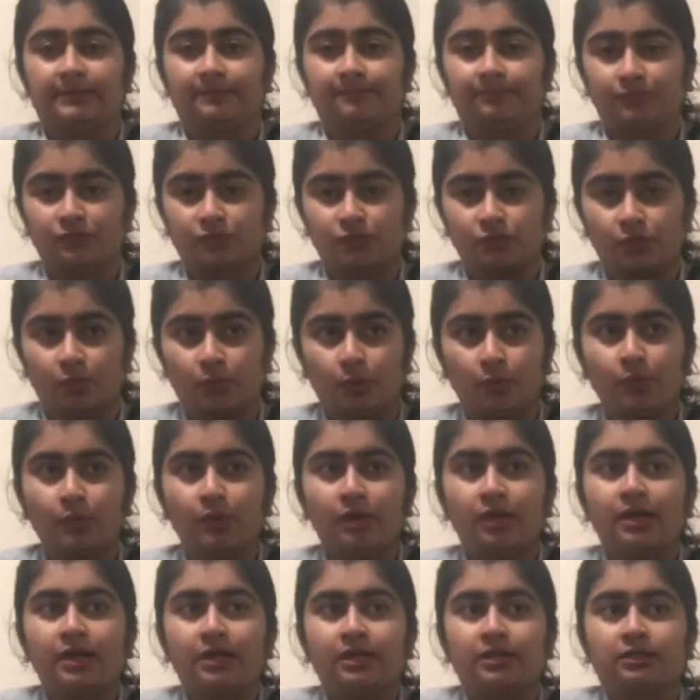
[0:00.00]
So,
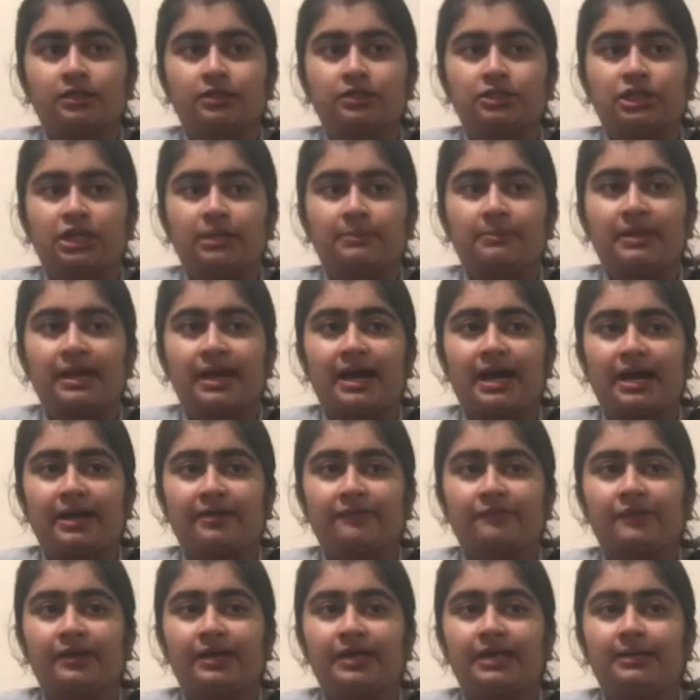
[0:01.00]
the JB
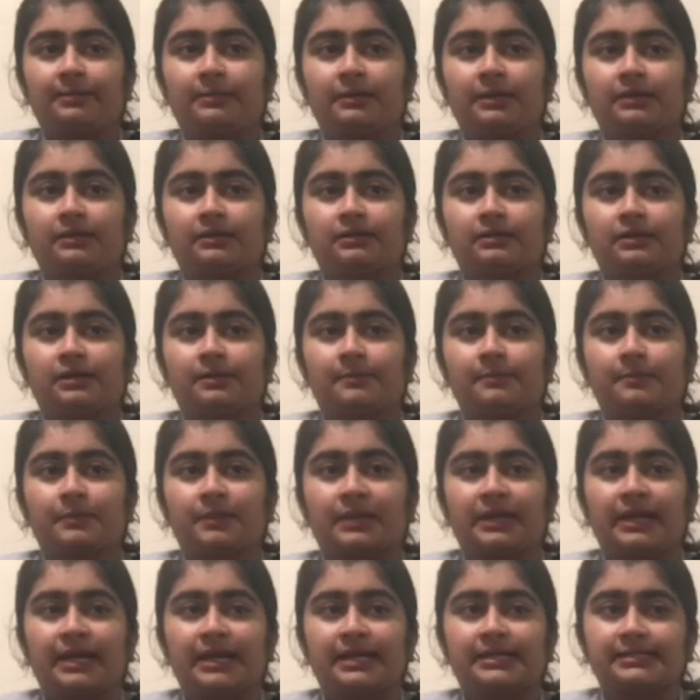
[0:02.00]
Hi-Fi Limited company
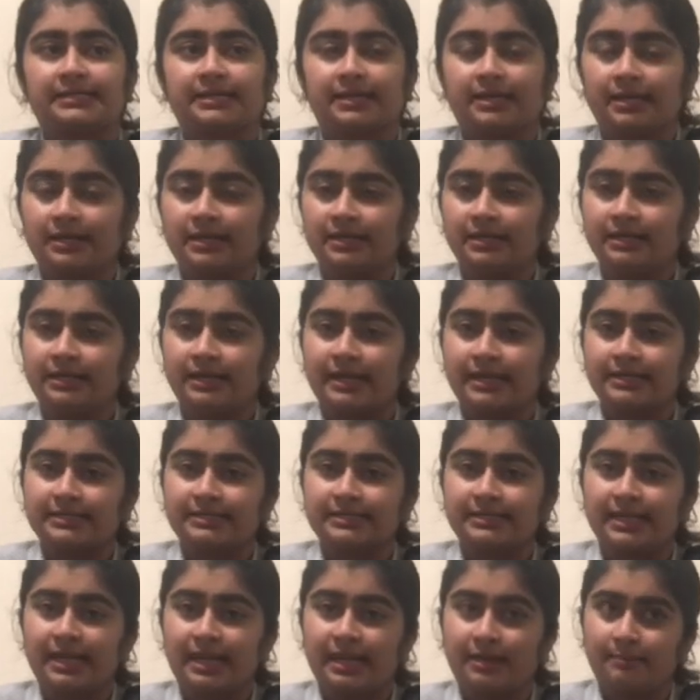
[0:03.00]
has current tax
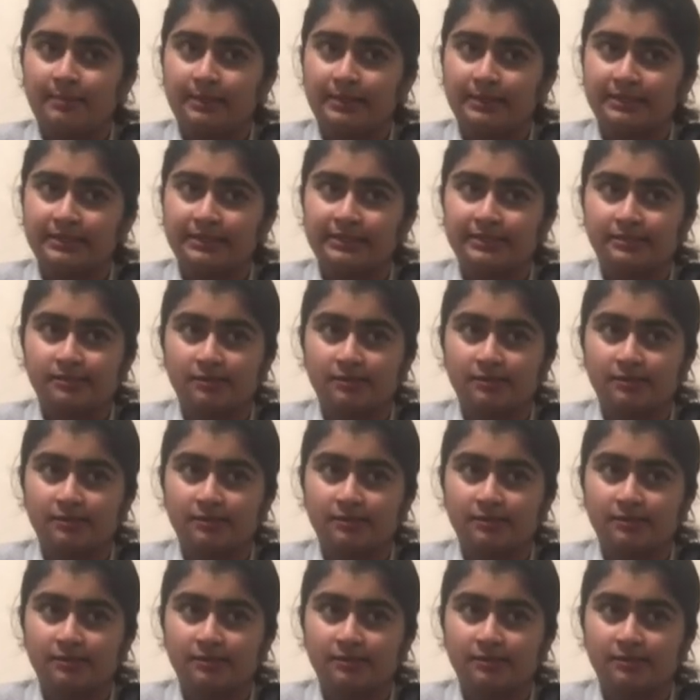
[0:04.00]
liabilities